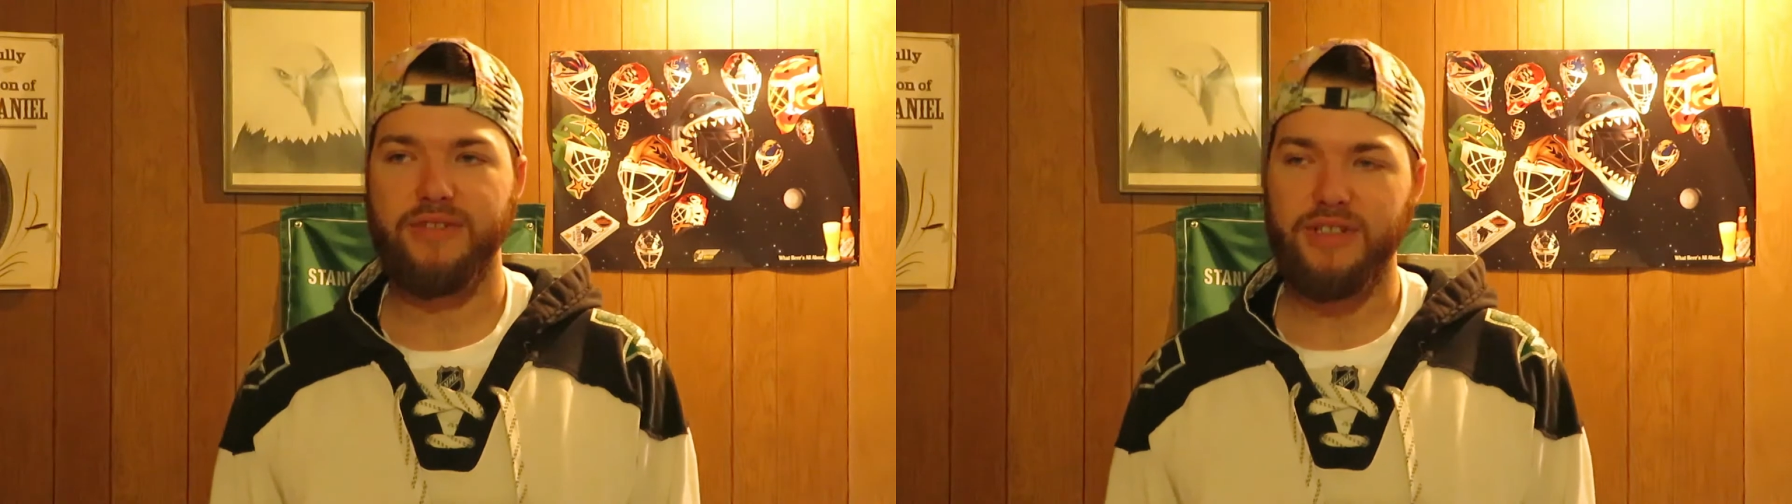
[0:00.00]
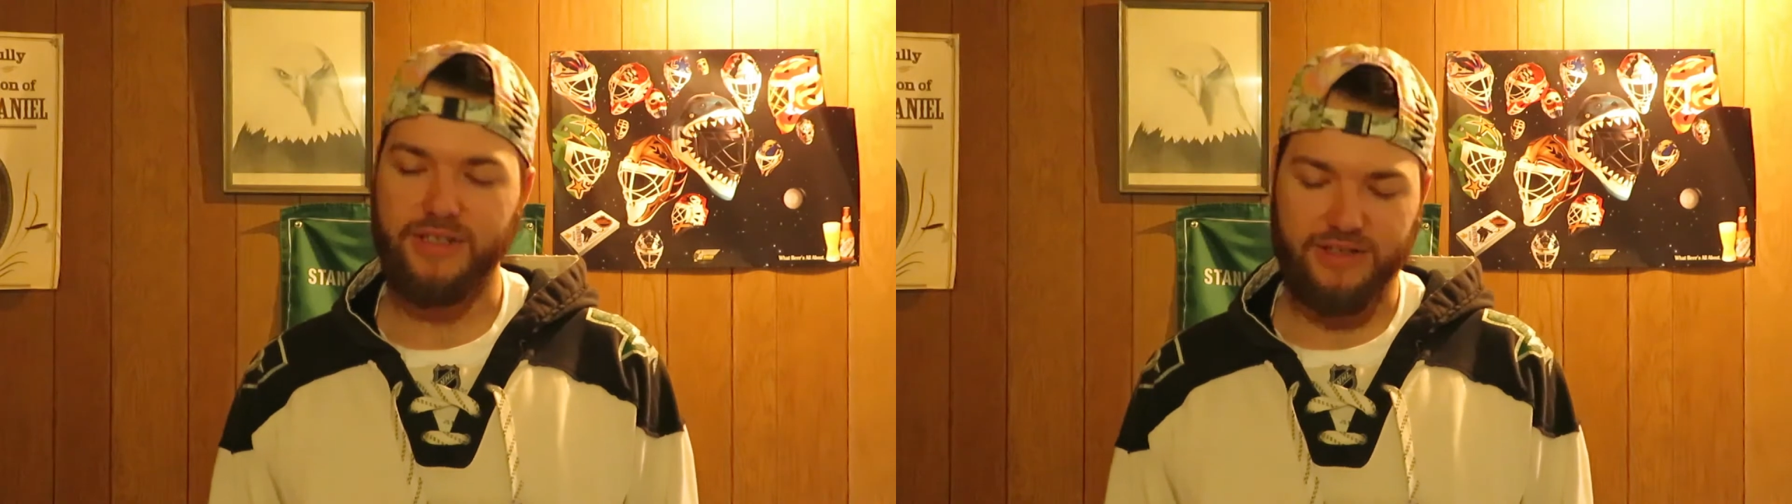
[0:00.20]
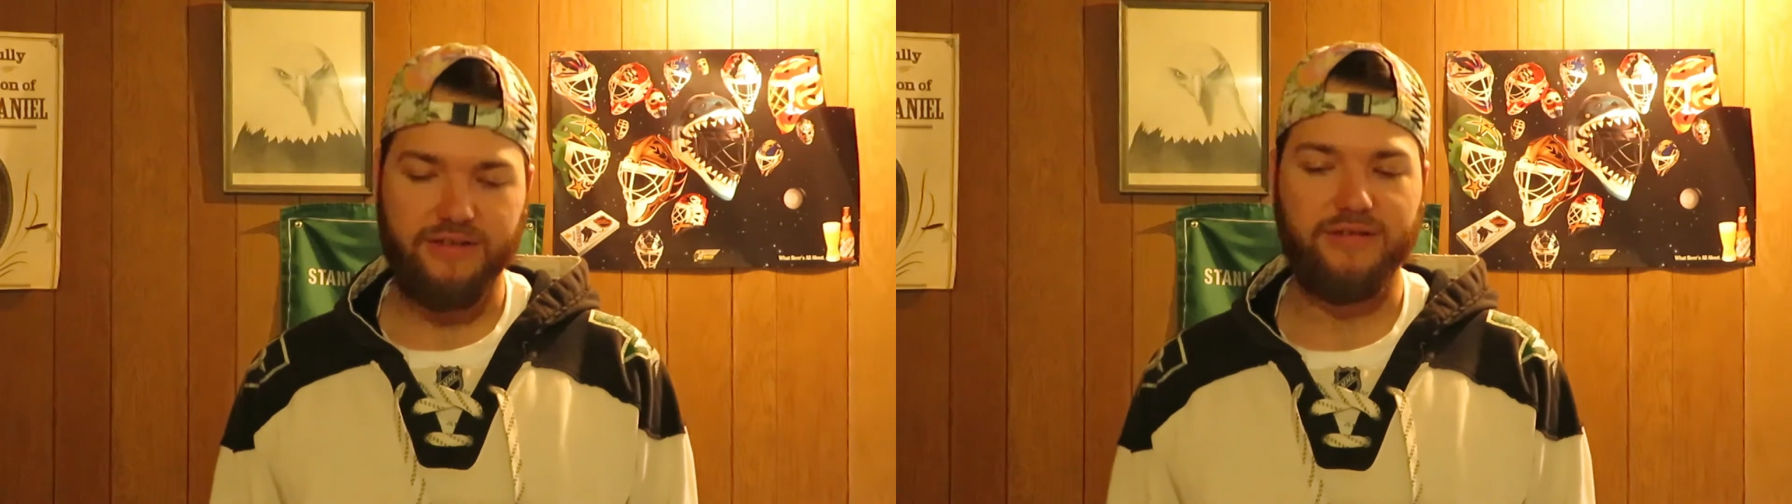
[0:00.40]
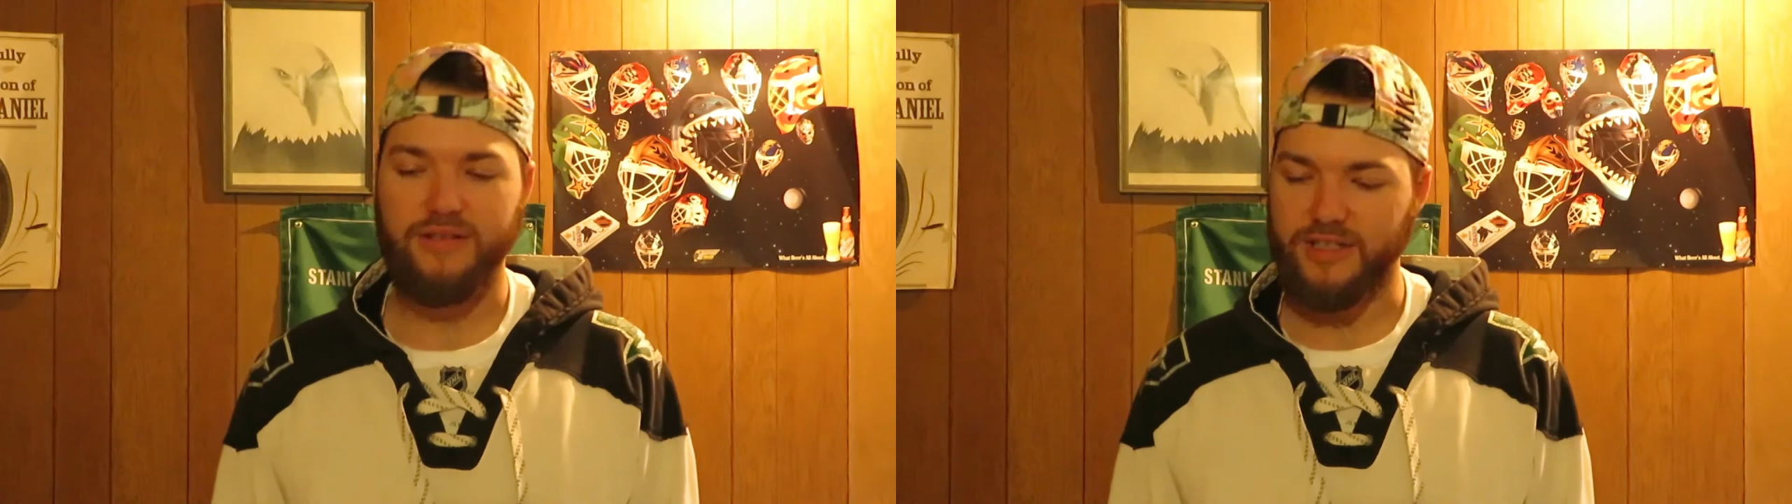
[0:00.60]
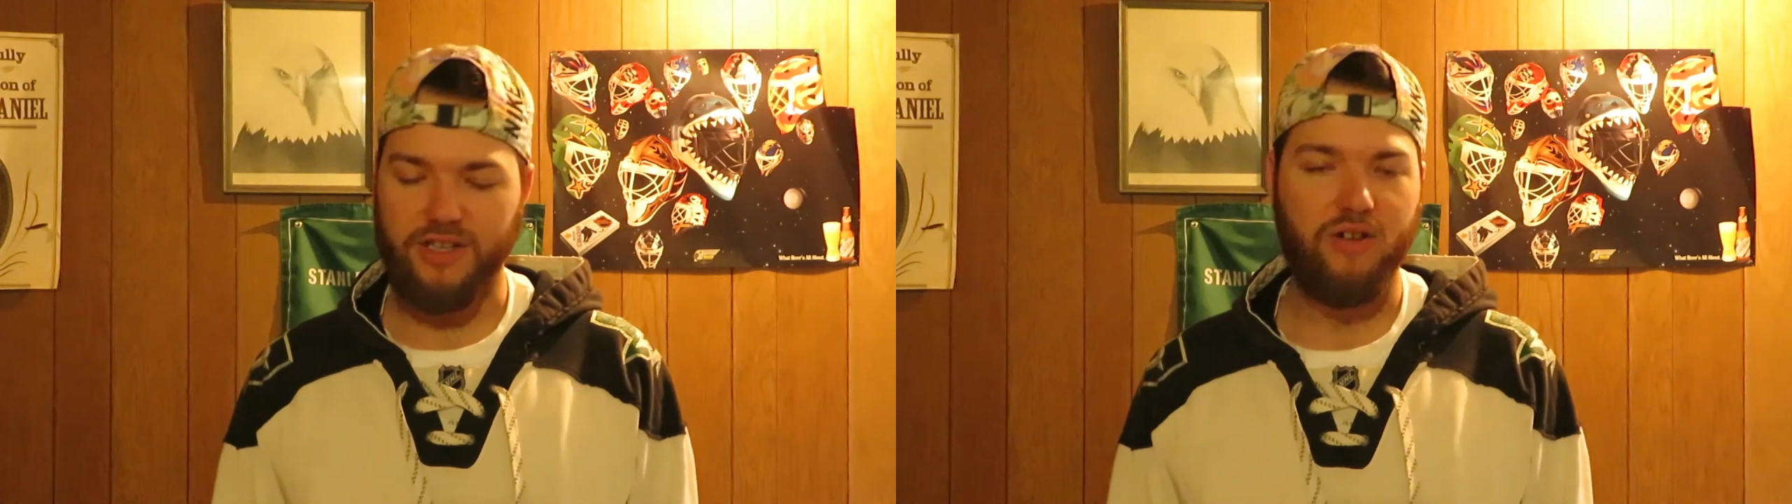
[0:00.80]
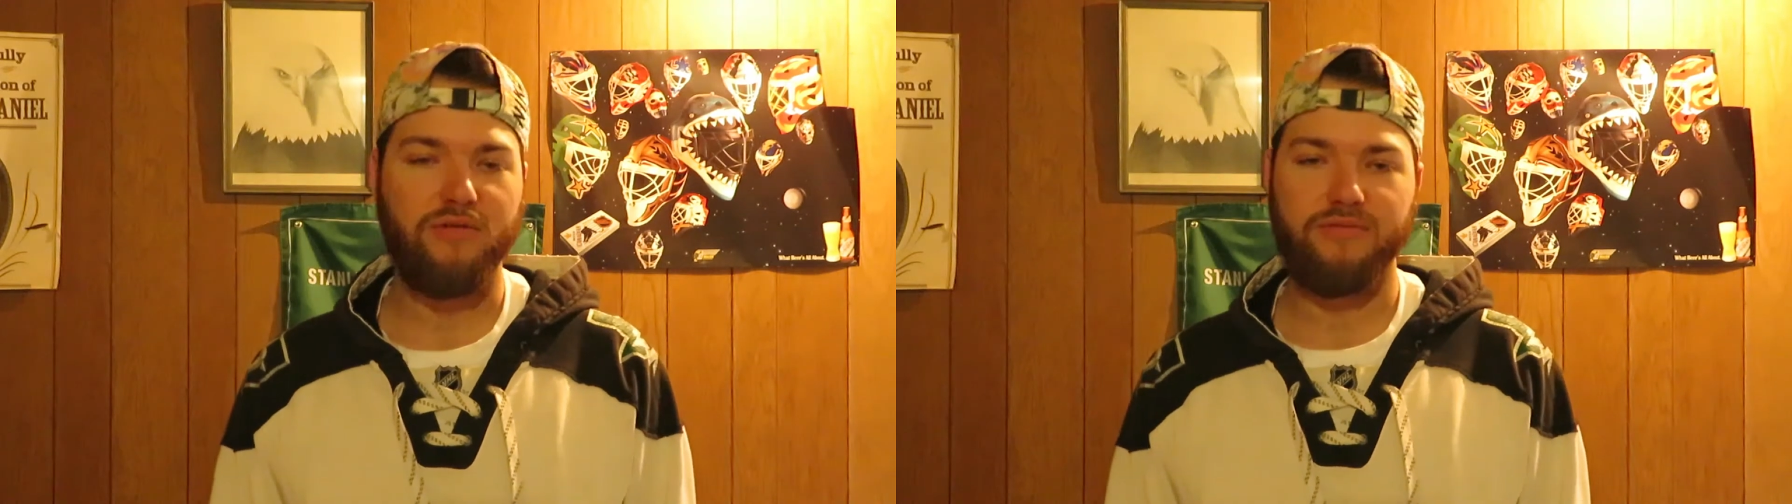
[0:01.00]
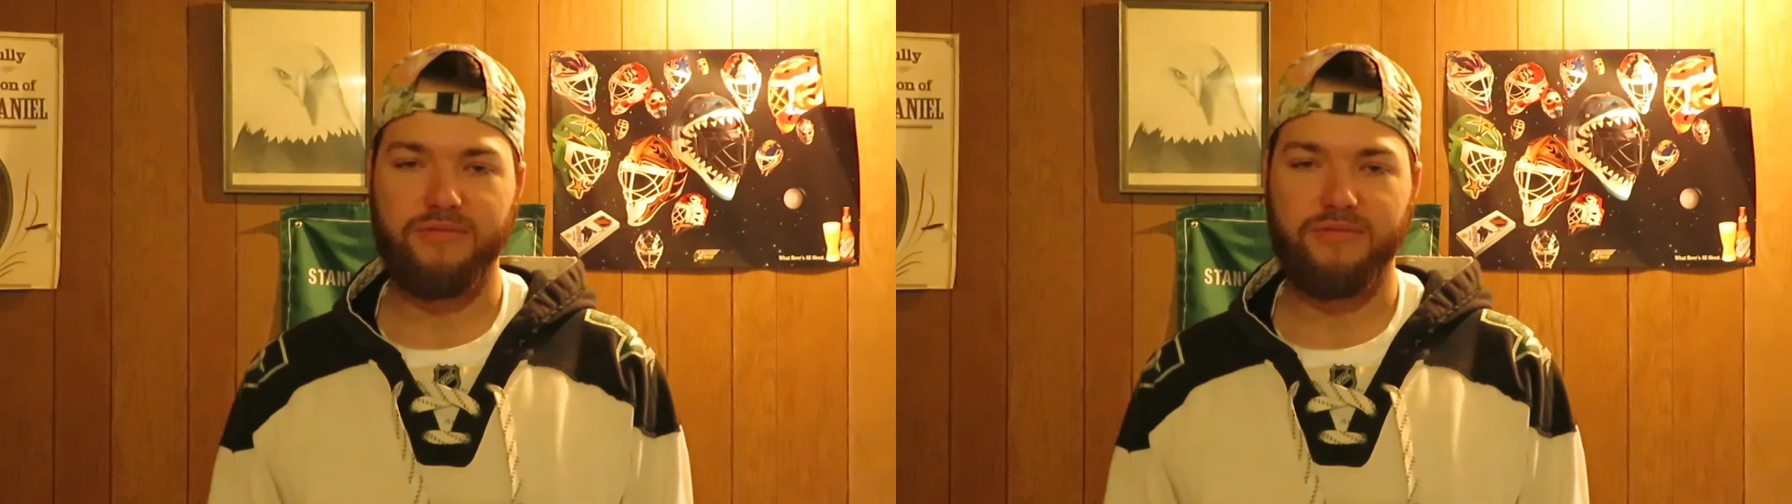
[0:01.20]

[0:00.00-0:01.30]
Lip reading: Let's go.